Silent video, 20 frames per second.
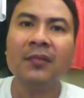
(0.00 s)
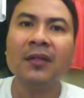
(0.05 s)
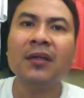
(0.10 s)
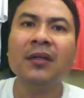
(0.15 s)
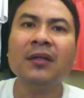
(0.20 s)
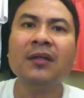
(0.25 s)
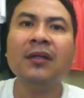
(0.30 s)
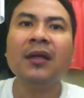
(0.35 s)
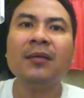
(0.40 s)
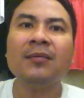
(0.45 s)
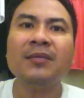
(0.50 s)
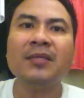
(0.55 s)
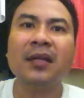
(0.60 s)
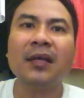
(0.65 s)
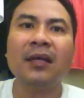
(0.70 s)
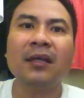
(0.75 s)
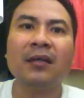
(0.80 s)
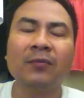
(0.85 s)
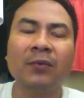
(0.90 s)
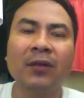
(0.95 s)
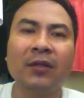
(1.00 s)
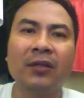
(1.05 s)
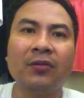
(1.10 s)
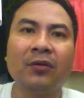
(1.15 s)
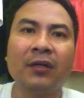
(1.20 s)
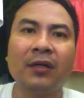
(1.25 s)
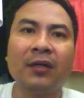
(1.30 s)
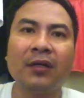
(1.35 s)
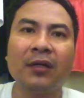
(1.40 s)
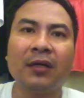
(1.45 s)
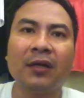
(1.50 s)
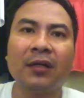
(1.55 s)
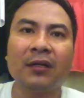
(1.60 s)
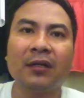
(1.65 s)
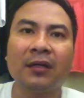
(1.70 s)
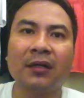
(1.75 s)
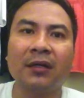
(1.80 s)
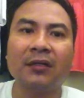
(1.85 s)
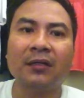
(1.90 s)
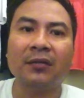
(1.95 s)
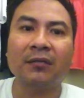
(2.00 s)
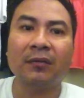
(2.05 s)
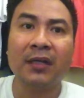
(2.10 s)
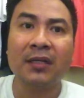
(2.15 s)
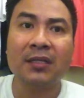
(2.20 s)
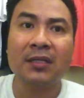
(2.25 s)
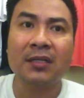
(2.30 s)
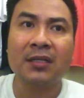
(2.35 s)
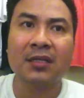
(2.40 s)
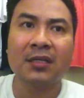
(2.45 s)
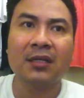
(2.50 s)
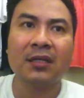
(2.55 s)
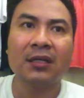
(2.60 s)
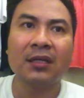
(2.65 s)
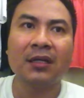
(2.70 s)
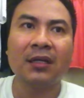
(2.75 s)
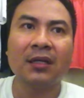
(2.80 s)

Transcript: There are times like when you're at risk,